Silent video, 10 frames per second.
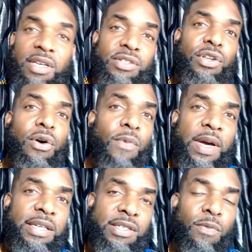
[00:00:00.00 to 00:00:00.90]
There's no
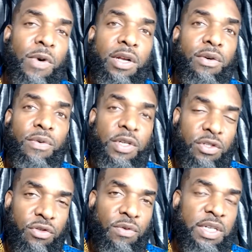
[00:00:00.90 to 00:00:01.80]
way someone who
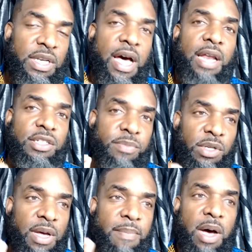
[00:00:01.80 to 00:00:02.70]
is truly
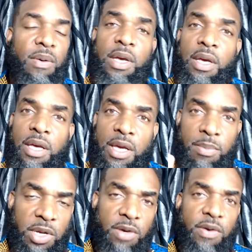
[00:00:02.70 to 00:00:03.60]
knowledgeable about
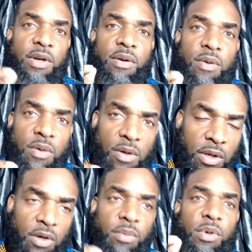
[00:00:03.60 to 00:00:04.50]
imperial,
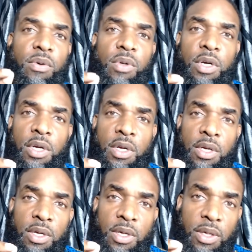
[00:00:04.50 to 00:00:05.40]
global
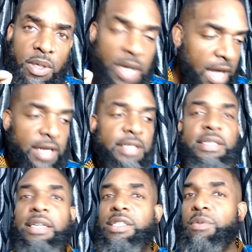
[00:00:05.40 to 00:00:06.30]

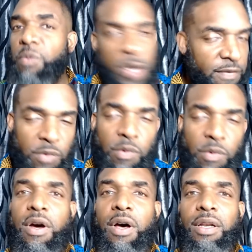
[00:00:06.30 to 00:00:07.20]
colonization, whatever you
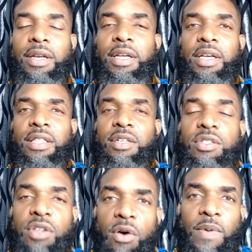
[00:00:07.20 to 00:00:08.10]
want to call it,
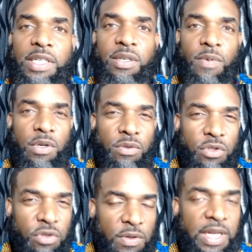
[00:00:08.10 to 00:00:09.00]
there's no way someone
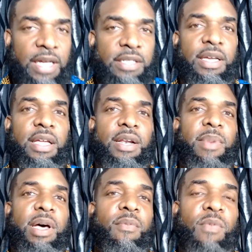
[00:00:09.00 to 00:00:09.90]
who's truly educated
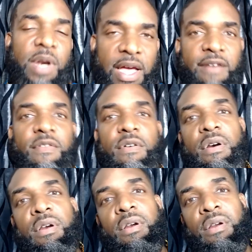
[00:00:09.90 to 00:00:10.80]
about it would
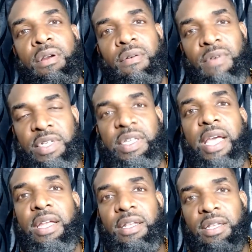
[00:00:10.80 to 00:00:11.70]
ever
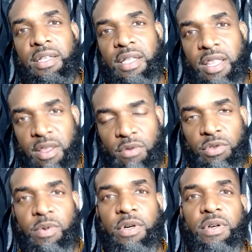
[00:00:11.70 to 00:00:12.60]
recite
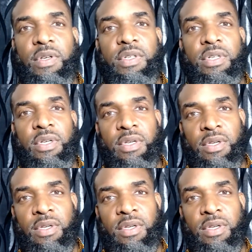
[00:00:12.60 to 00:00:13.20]
those words